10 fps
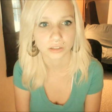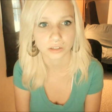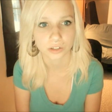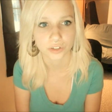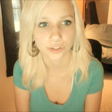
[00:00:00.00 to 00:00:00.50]

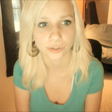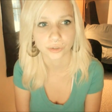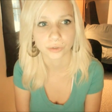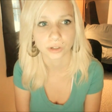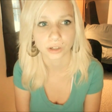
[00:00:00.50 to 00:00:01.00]
or
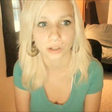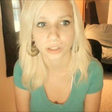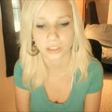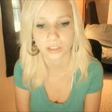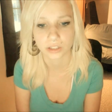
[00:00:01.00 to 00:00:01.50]
two
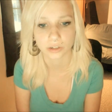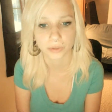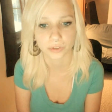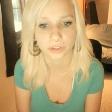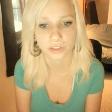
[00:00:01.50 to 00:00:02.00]
is going to be
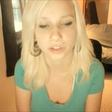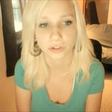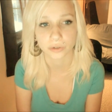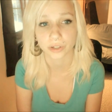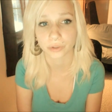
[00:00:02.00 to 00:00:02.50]
really
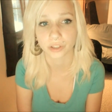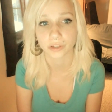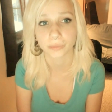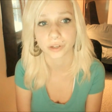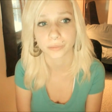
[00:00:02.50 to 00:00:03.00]
slow, and it will
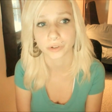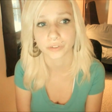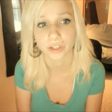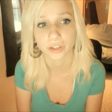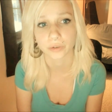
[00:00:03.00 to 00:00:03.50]

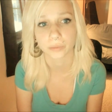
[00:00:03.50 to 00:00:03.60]
unmotivate you.